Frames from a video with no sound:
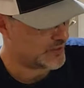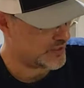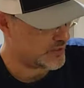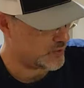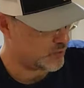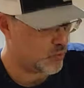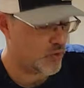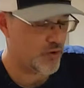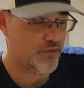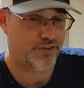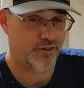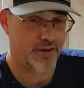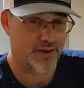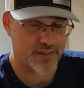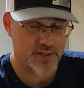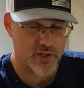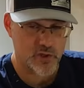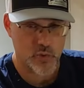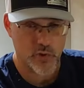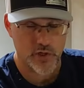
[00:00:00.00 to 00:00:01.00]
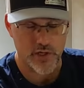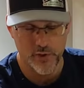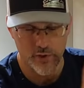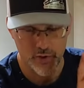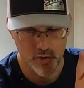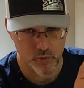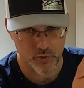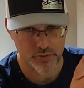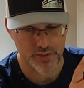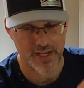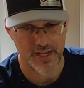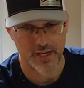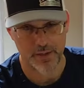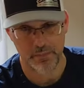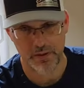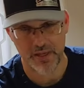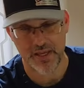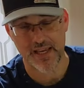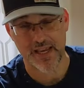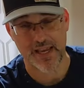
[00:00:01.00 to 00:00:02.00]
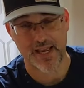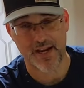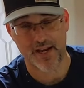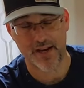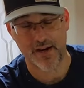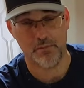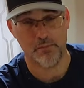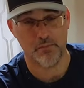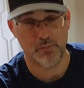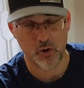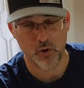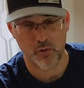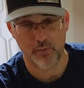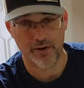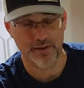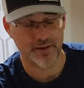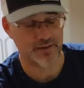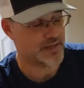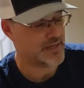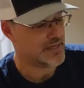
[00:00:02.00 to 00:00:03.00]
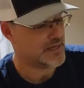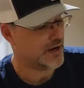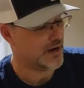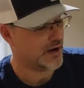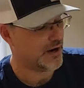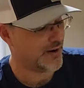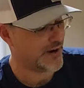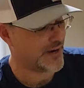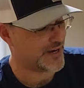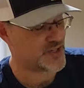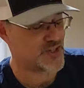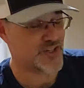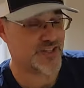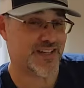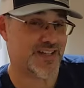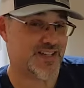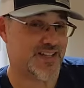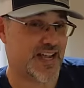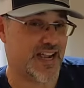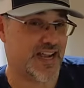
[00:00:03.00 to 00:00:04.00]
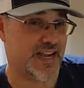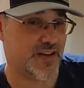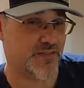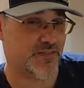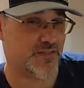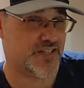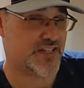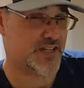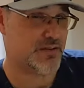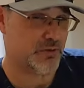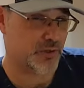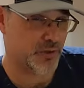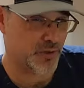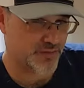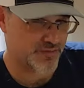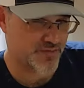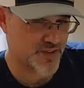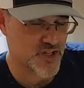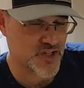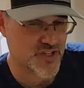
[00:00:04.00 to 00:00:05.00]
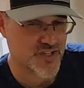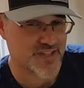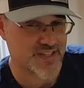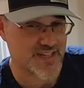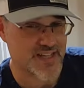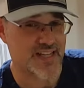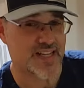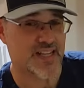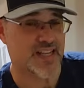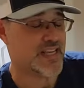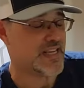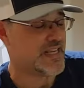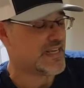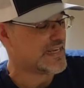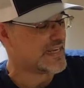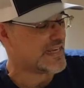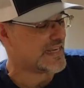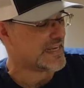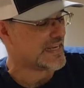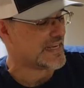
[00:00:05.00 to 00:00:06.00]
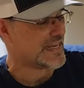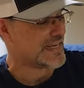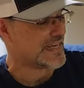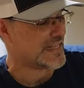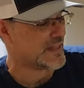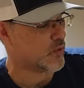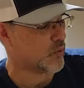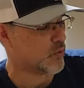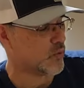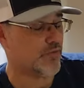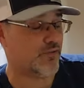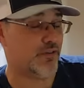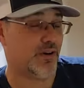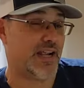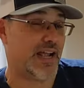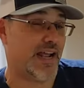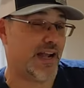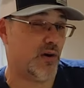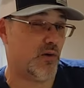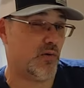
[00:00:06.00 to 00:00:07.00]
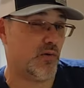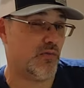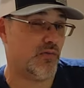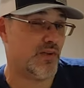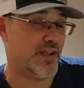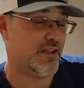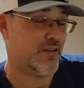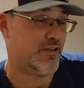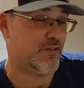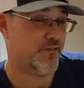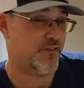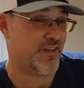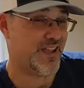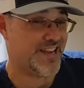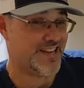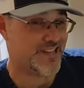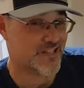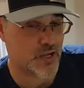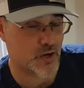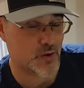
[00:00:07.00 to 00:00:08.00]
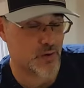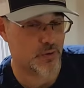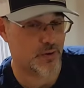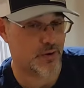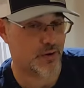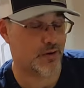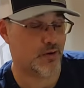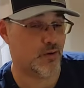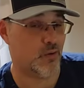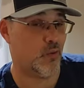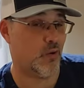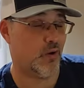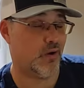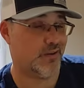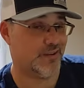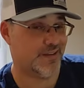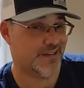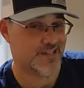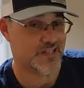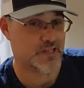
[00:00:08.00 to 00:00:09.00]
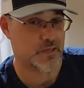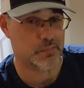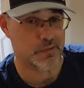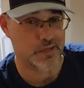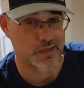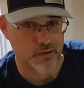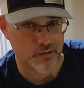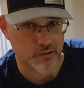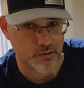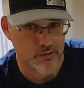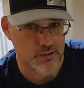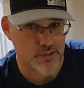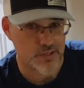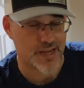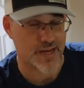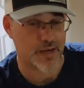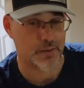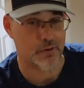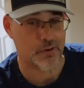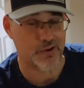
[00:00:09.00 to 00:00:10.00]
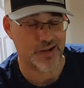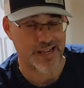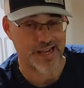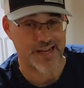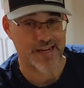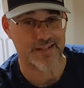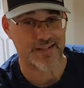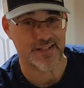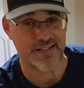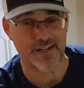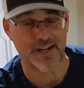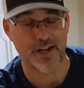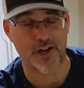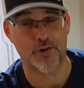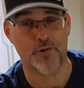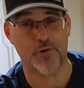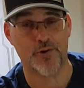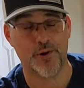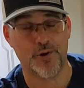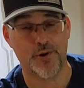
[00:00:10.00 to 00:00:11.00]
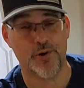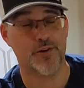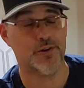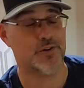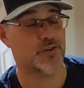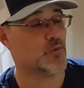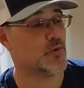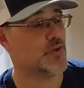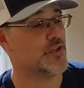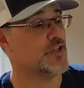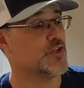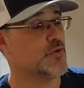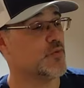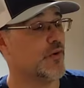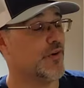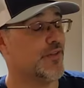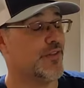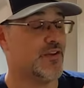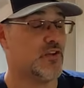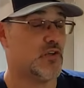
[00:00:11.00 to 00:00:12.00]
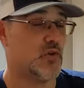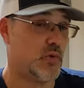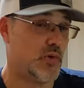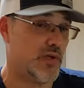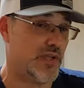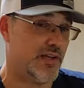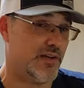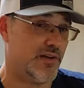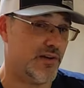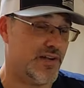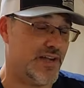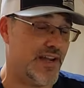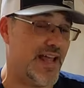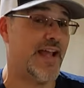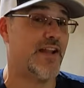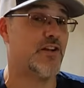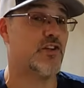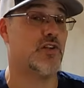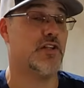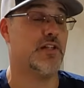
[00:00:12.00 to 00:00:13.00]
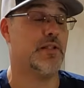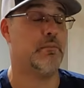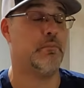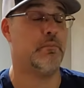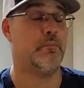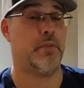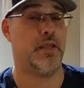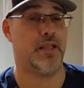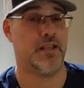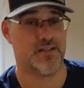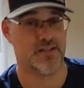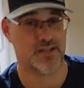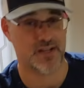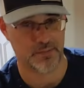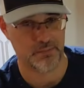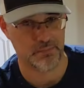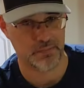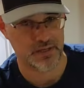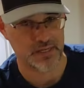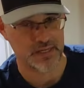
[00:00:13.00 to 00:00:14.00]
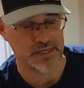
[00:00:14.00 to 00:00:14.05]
the woofer and the tweeter, which we'll take a peek at in a moment, are actually designed of similar efficiency. And the woofer kind of fades out or disappears at about 1800 hertz, which is where the tweeter naturally picks up.